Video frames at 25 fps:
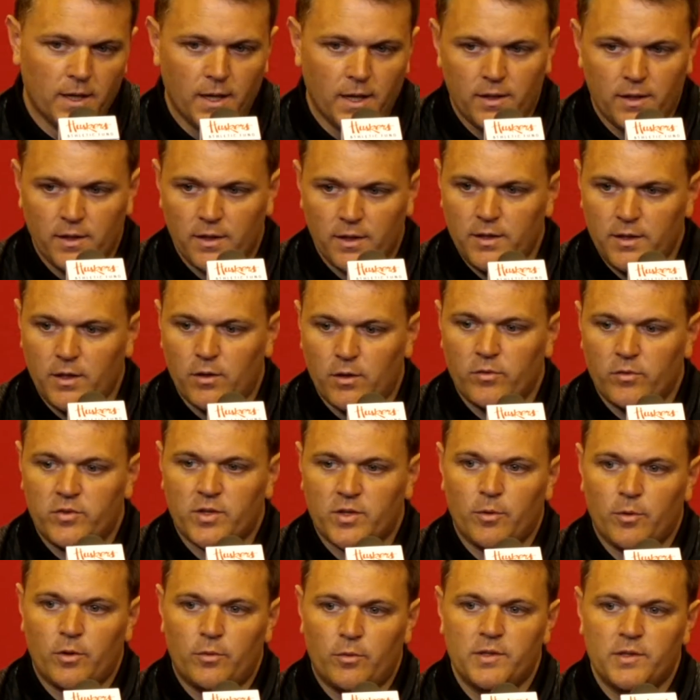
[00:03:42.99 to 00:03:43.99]
you know,
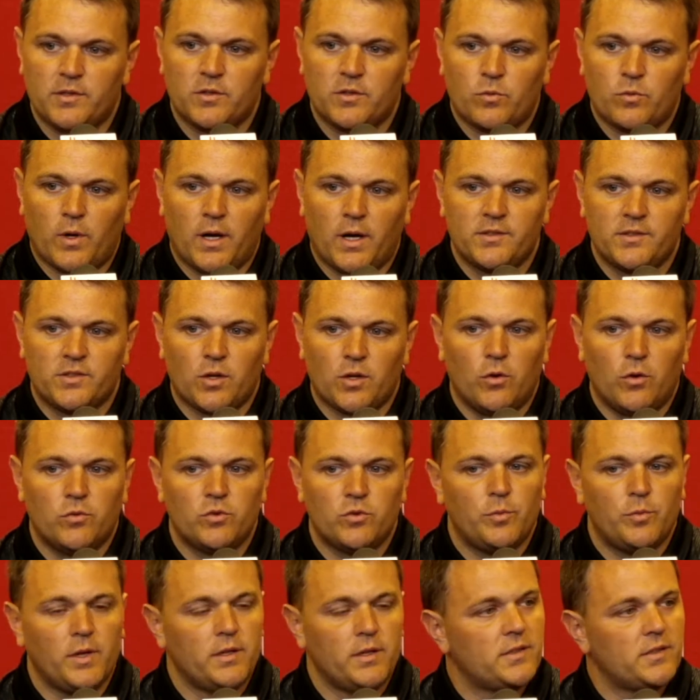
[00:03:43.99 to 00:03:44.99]
some of the reasons why
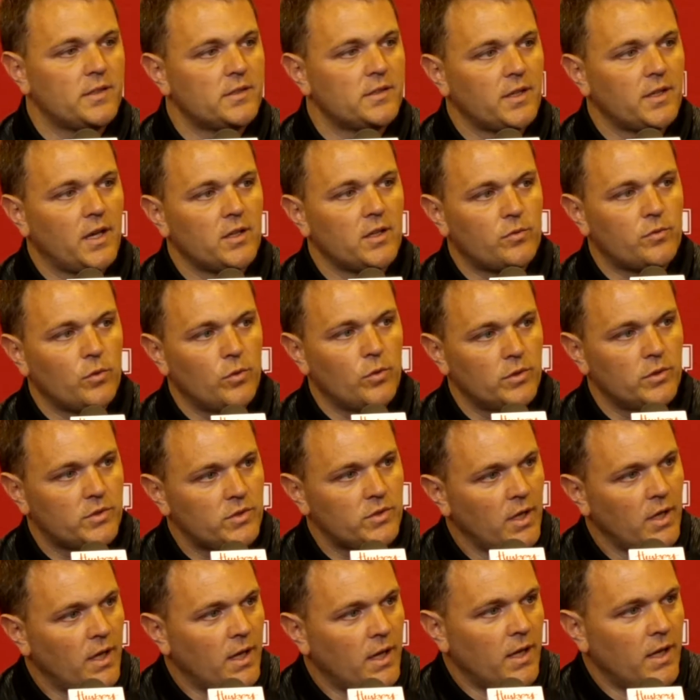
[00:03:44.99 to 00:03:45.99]
zone's been successful
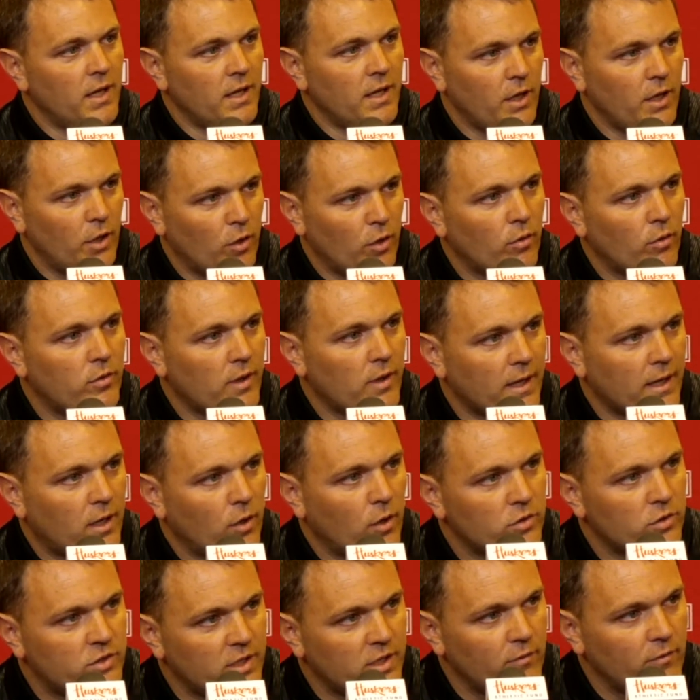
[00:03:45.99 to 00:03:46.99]
is, you know, like
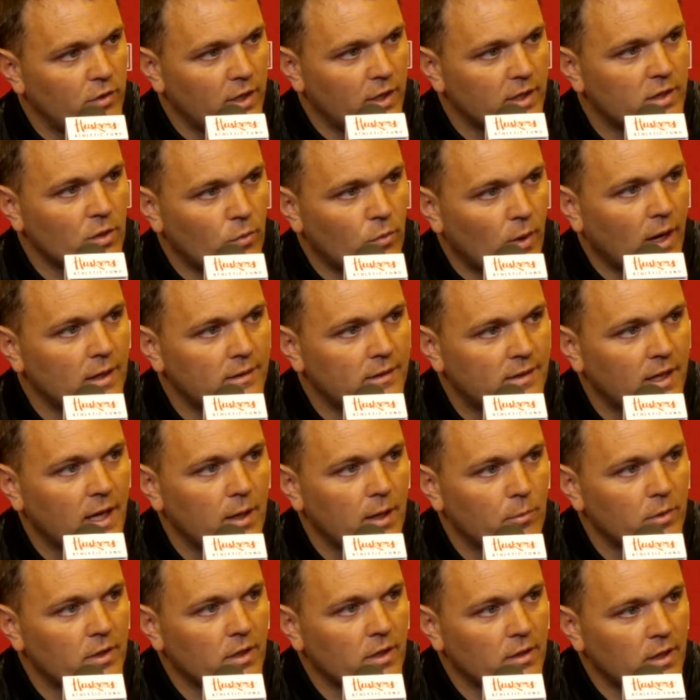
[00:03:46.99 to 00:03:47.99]
Coach said, if you get the right
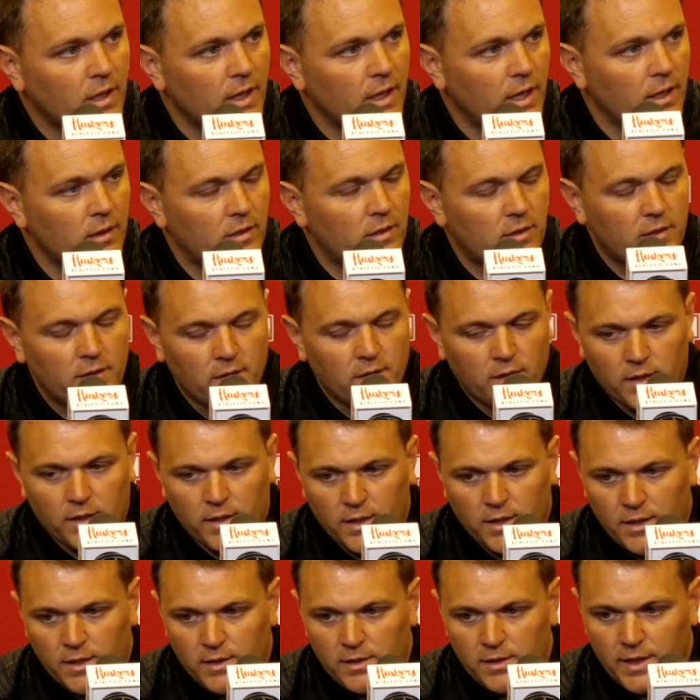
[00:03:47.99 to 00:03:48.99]
team with the length
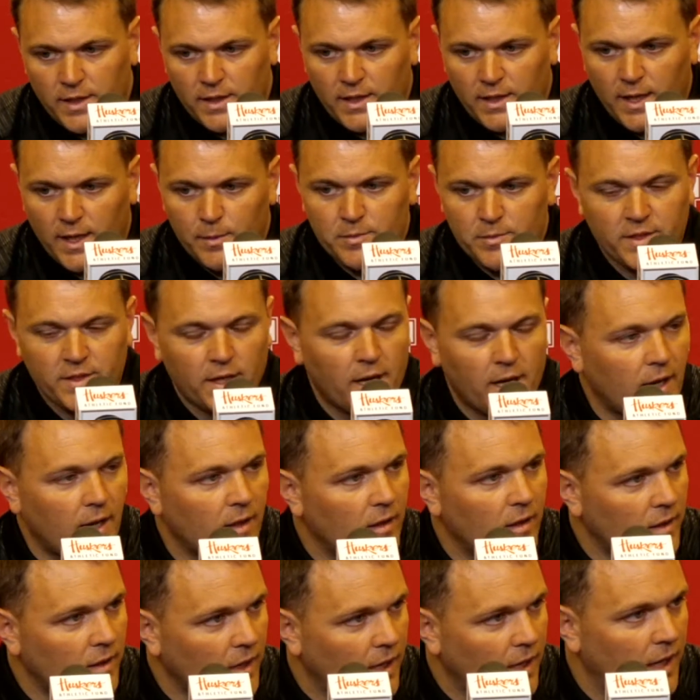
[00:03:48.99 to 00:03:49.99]
that keeps it out
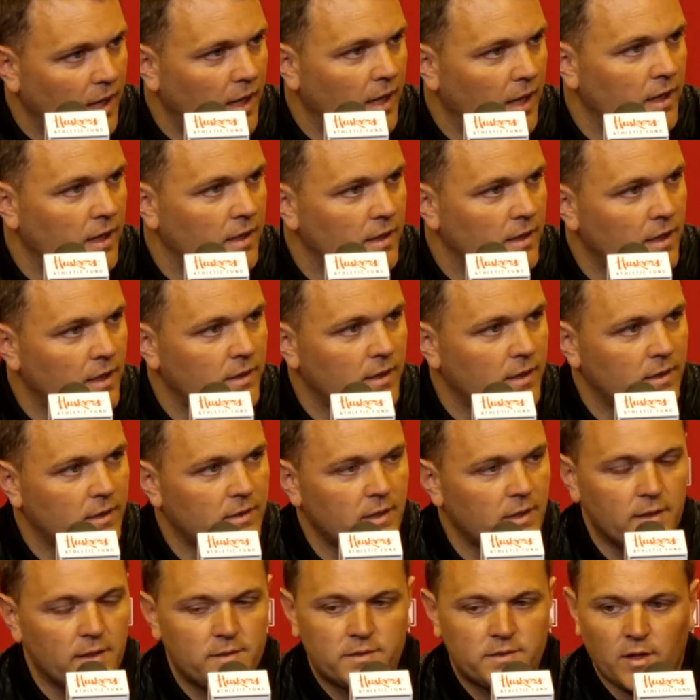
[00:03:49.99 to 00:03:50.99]
of the lane,
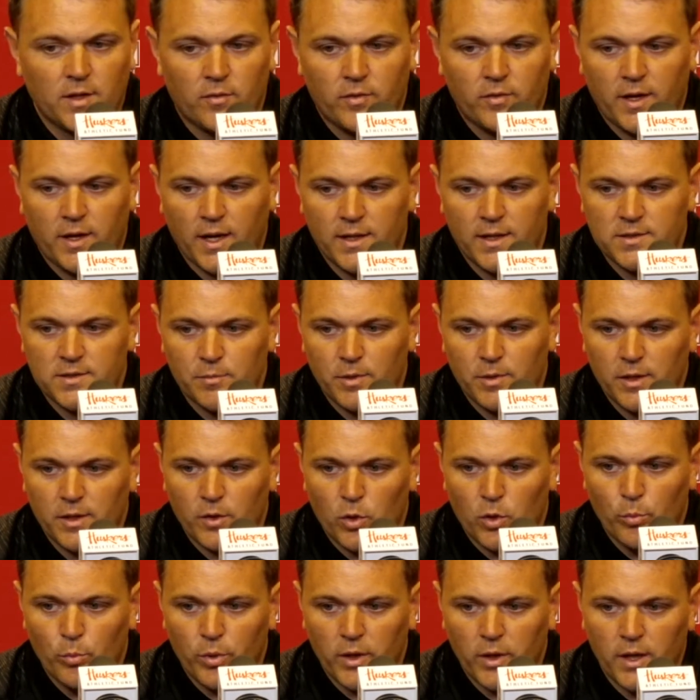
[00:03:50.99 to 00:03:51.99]
it suffocates them a
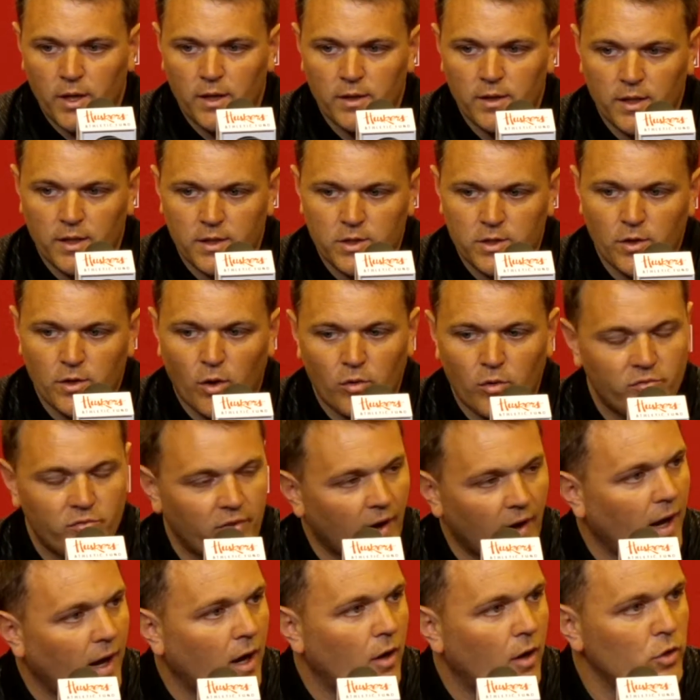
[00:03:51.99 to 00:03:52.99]
little bit. And then you don't
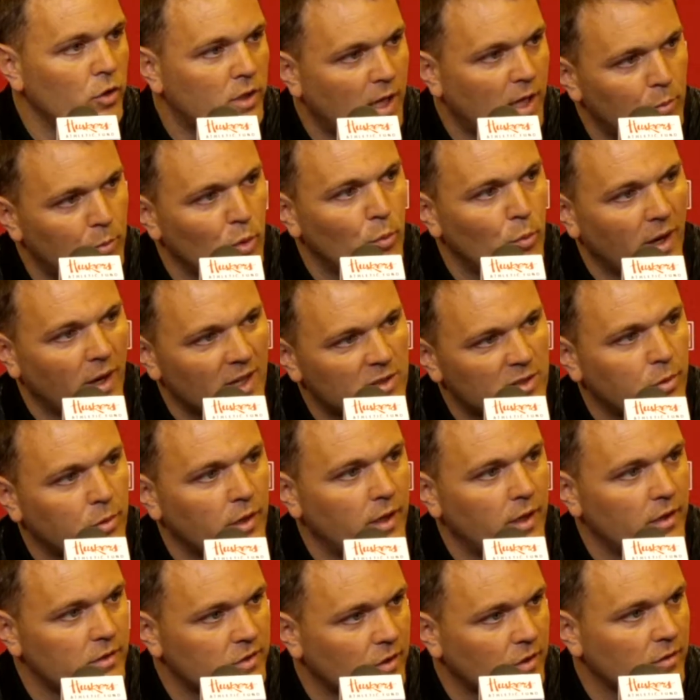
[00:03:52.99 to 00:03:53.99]
foul. You keep your best
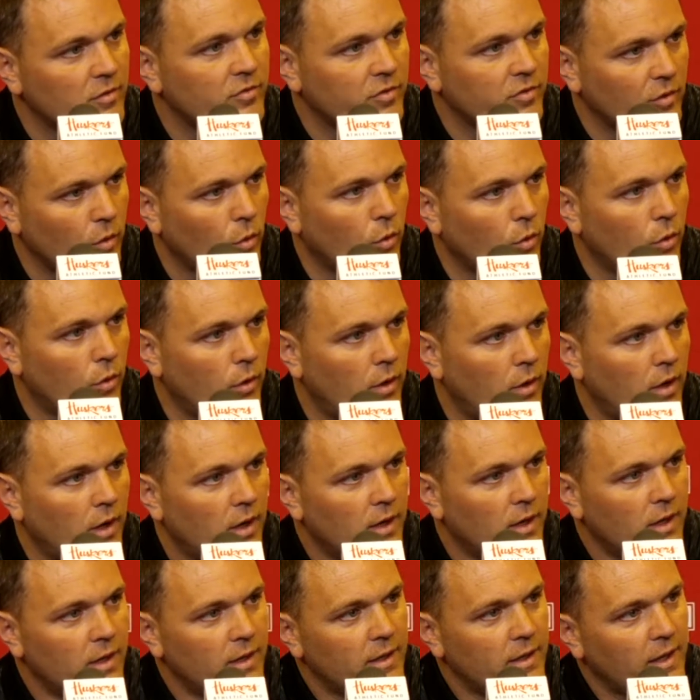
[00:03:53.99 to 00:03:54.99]
players on the floor.
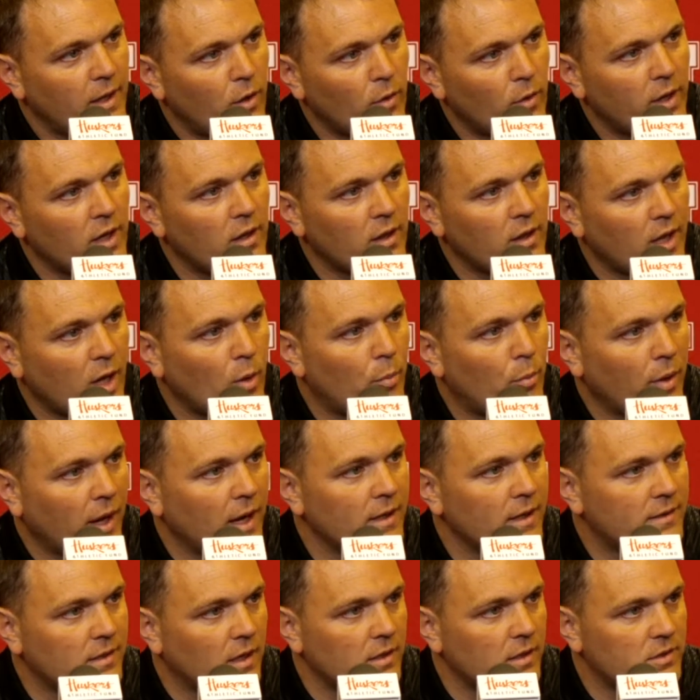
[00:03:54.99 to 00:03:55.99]
They don't get a lot of
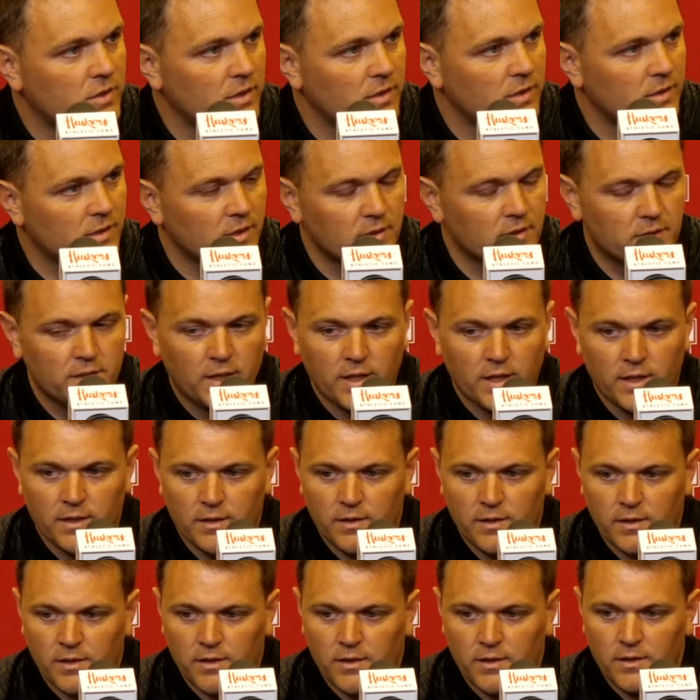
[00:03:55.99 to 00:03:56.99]
paint touches.
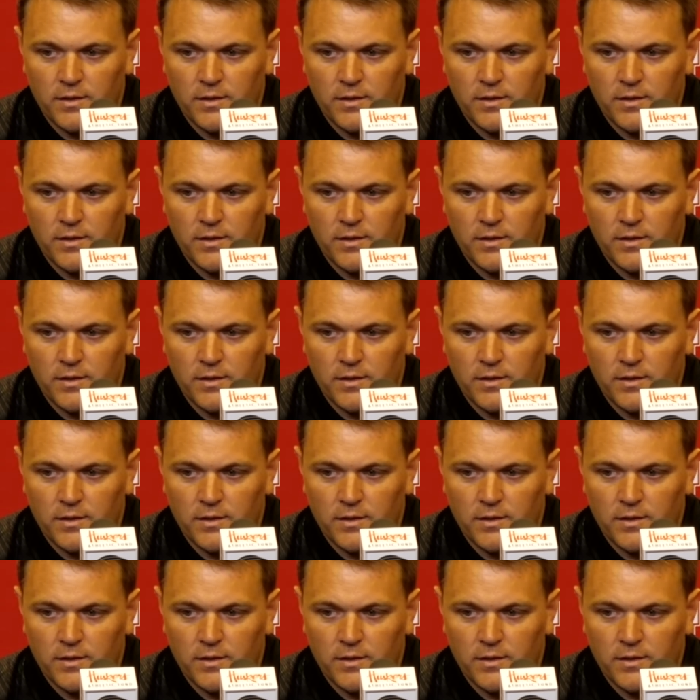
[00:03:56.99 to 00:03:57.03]
And